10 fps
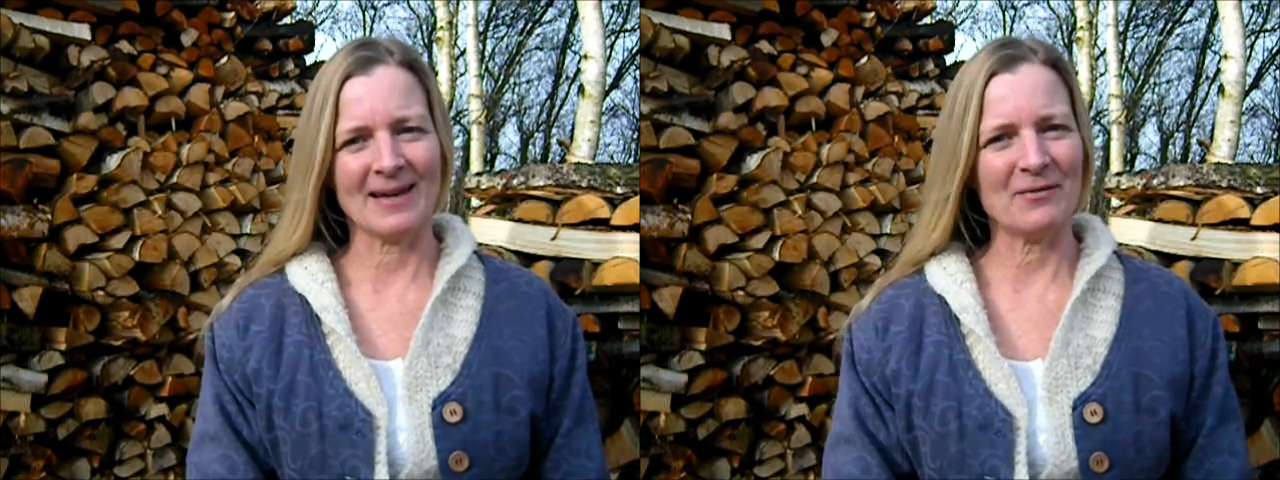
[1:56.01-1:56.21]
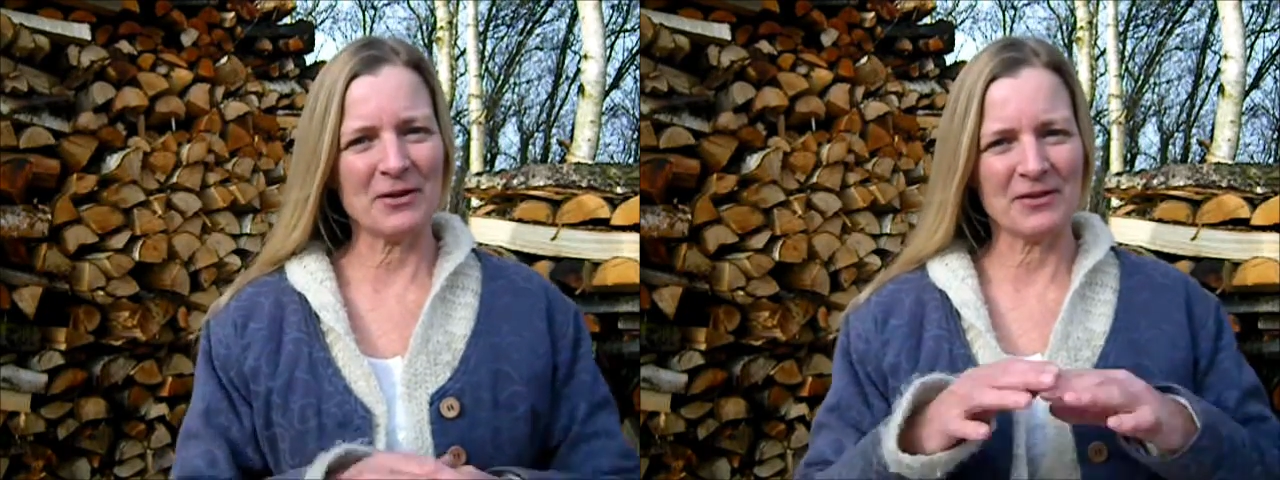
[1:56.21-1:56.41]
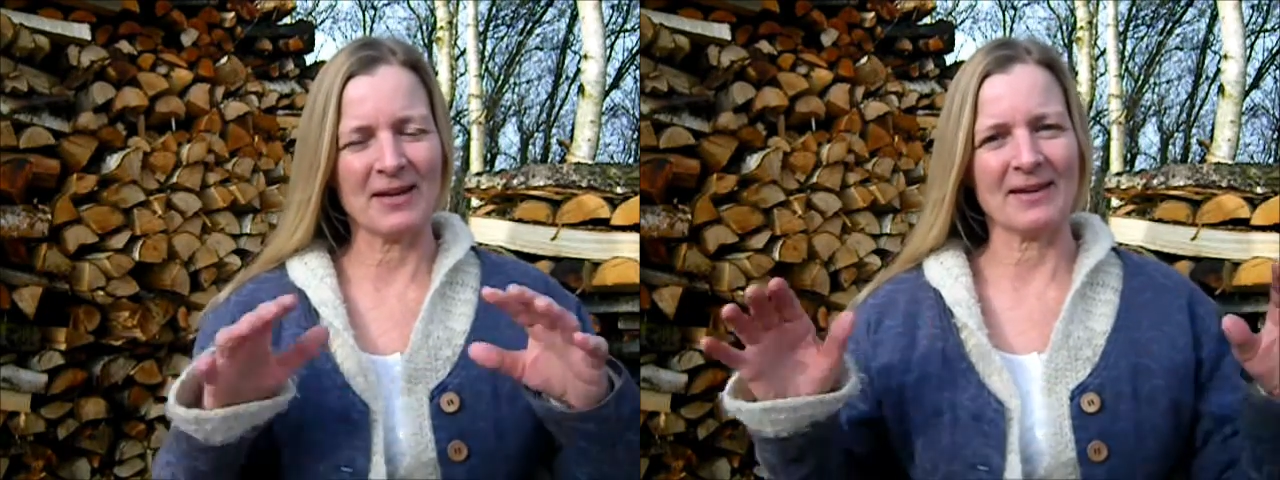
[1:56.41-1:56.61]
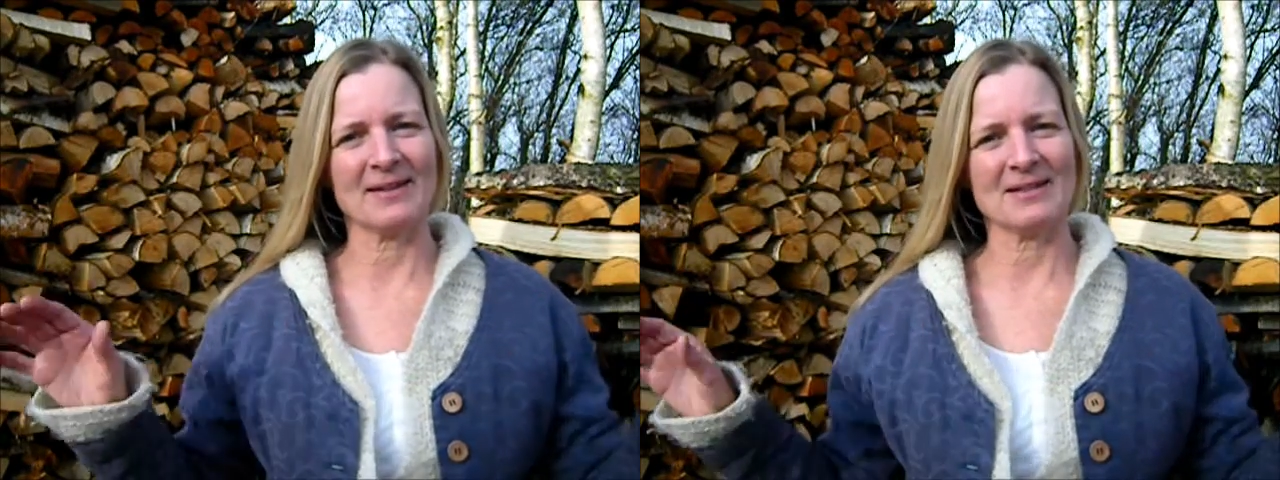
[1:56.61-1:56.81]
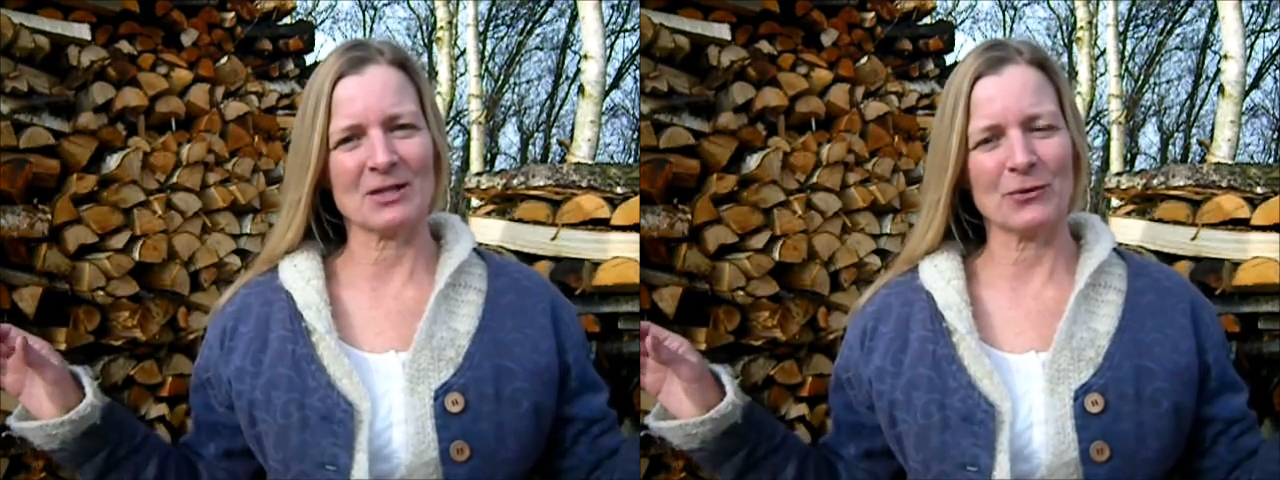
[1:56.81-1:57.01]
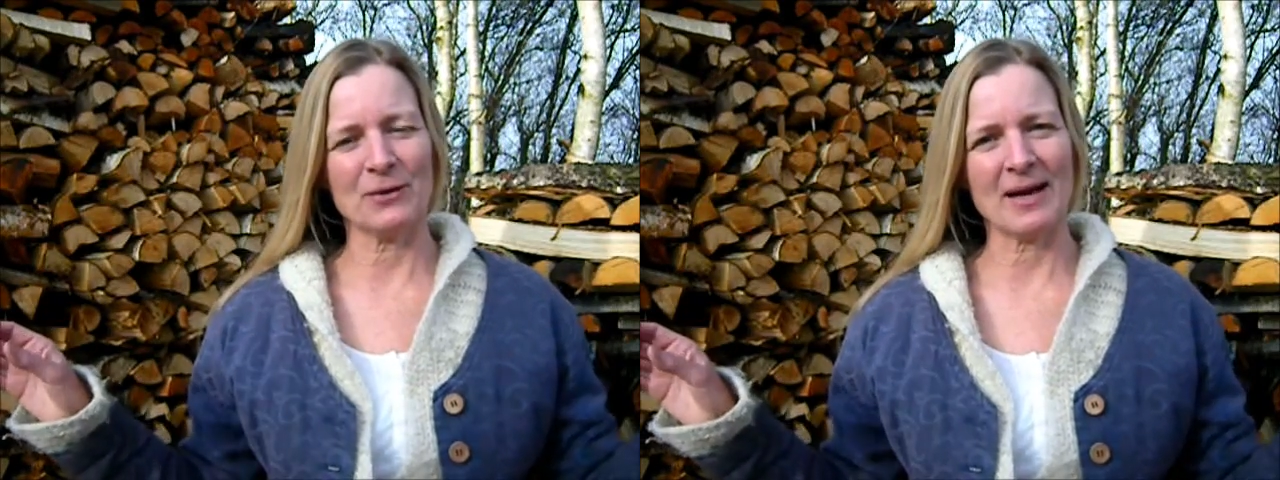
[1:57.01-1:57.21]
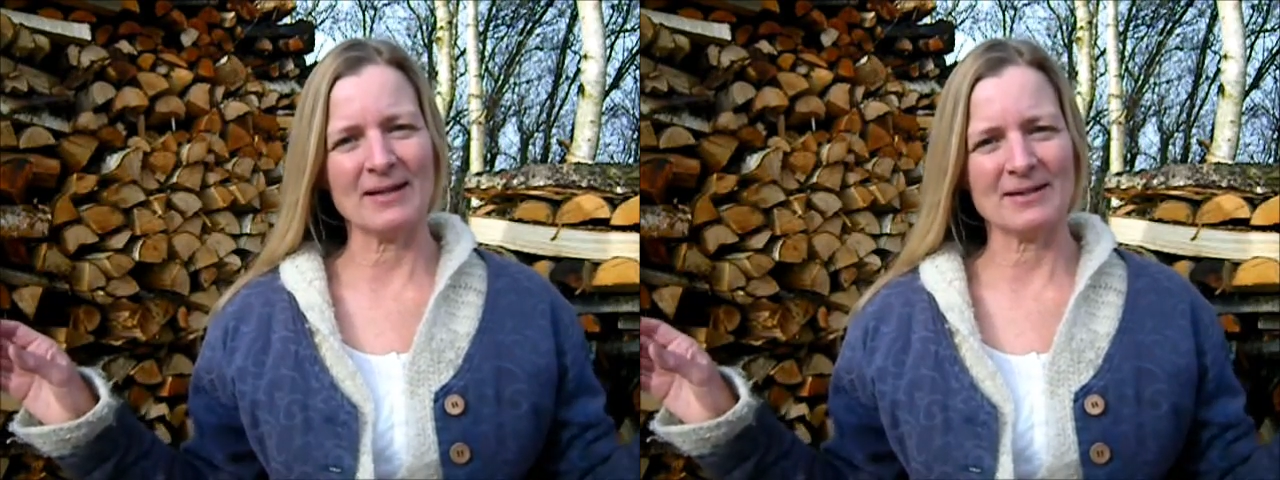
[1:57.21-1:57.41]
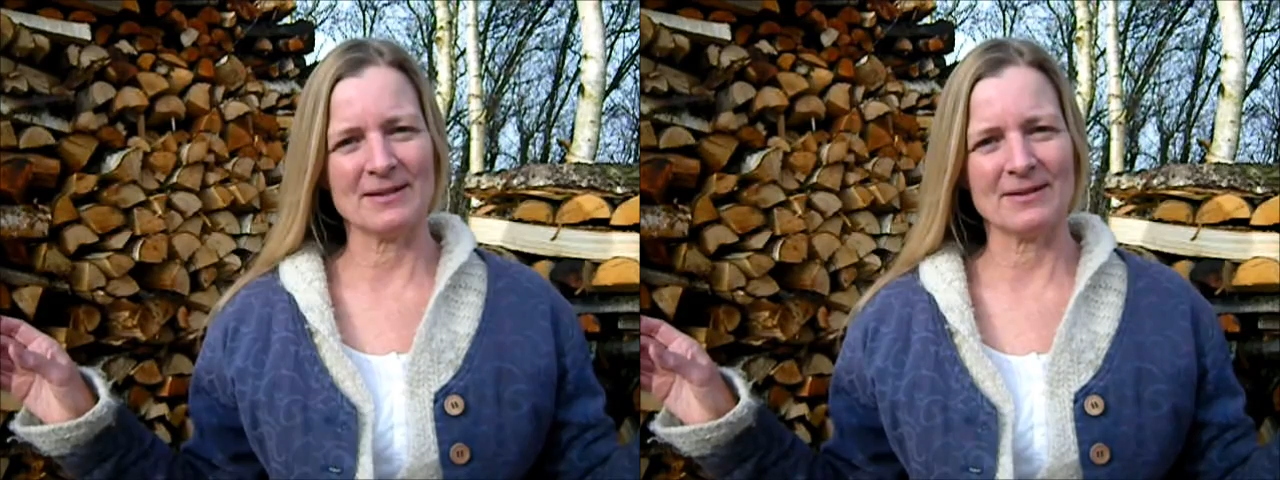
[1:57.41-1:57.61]
everything that's
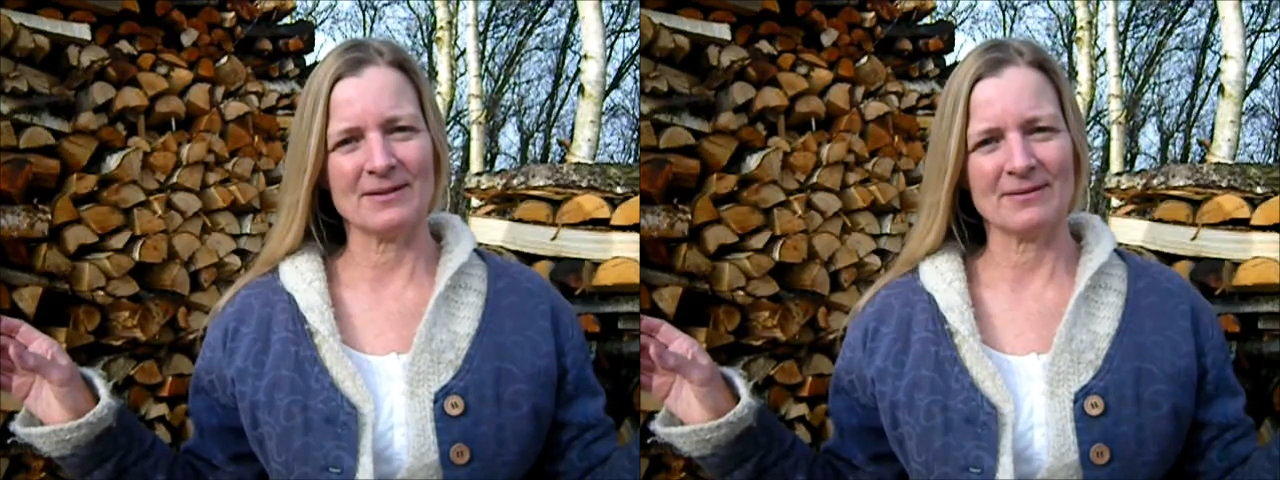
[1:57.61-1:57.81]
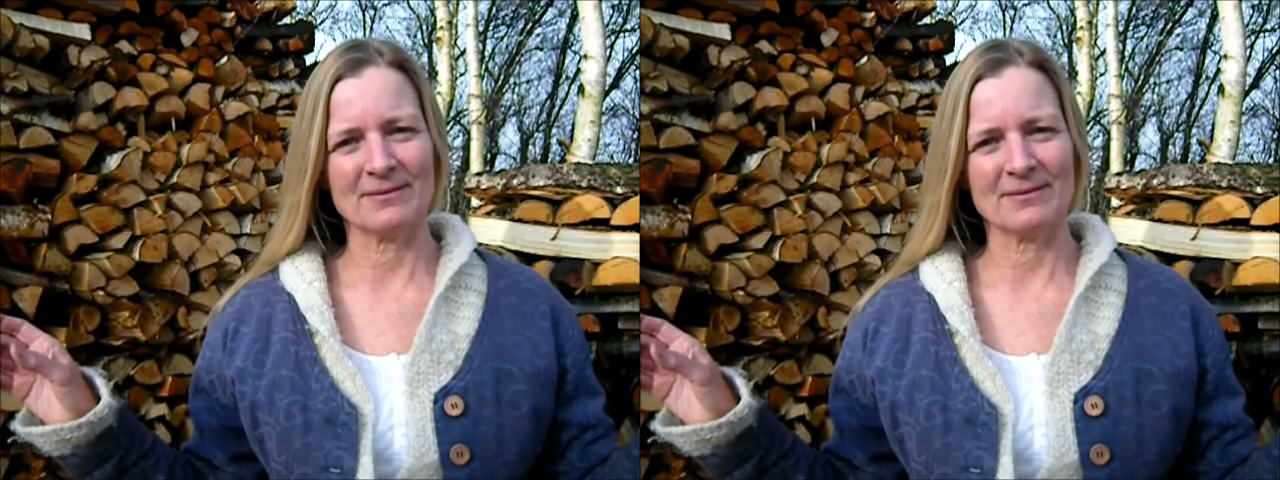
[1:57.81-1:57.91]
created,